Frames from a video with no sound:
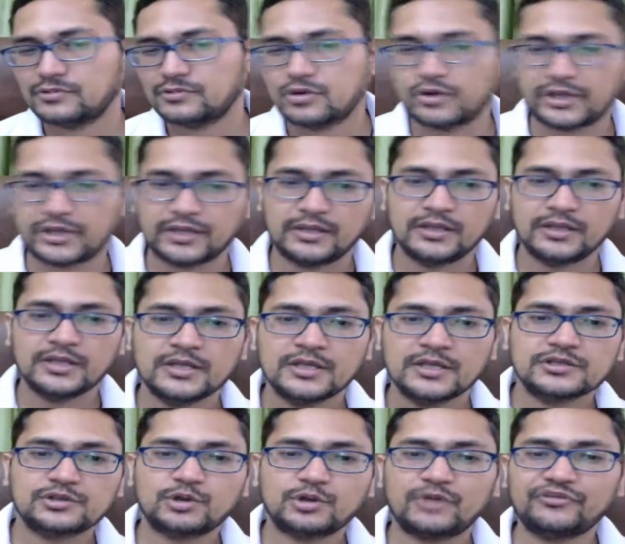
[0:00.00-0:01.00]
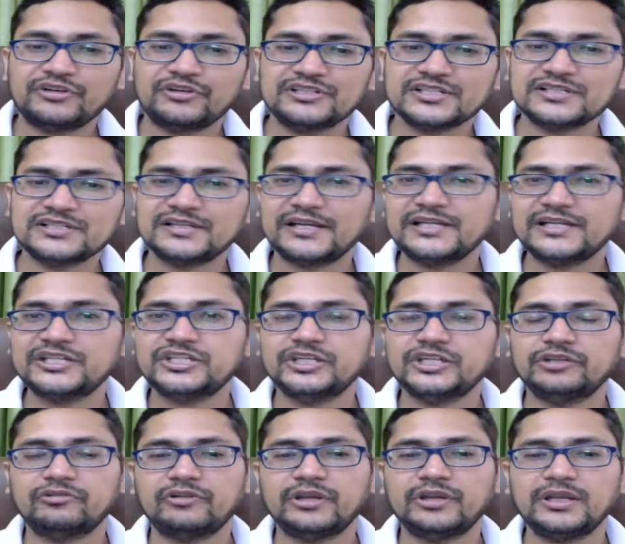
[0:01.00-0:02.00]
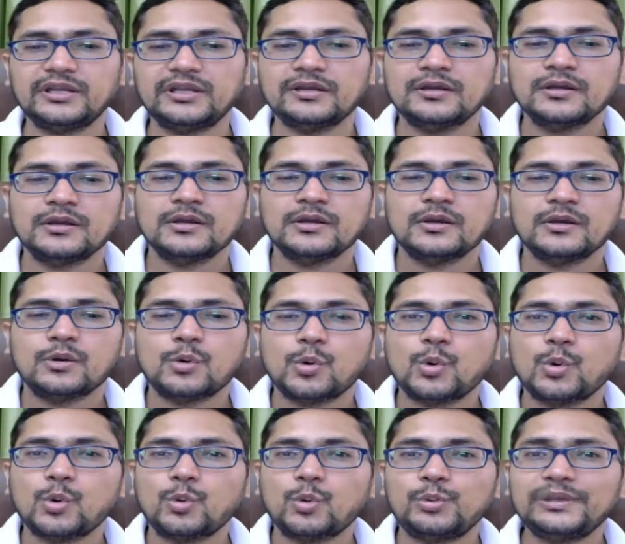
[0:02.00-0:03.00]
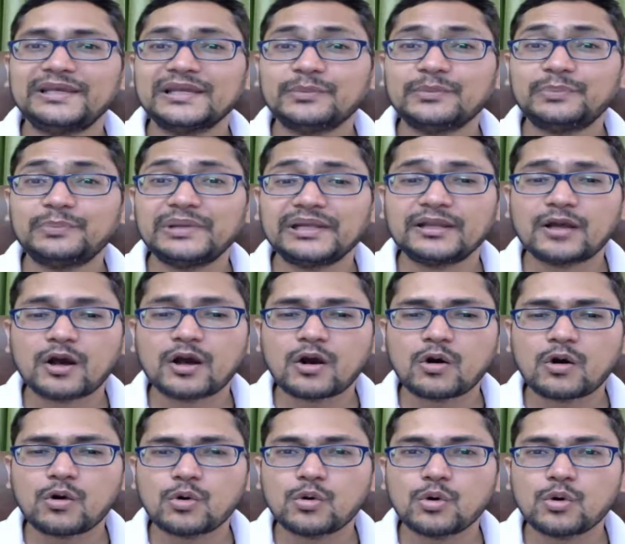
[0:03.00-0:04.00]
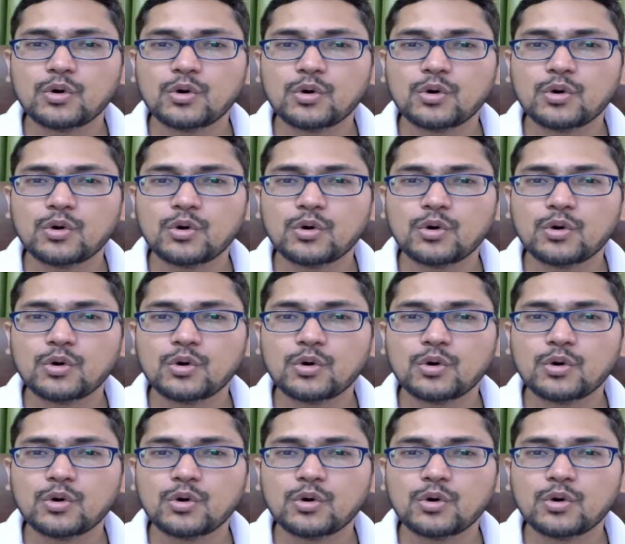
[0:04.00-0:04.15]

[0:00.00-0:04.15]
okay so after just knight g3 we can play now